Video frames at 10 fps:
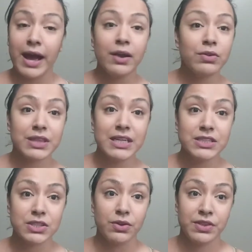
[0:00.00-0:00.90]
I don't think
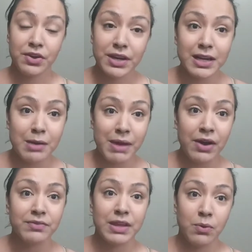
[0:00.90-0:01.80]
so. They're gonna come
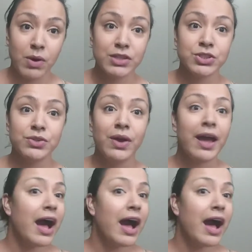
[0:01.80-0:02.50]
out if they want to.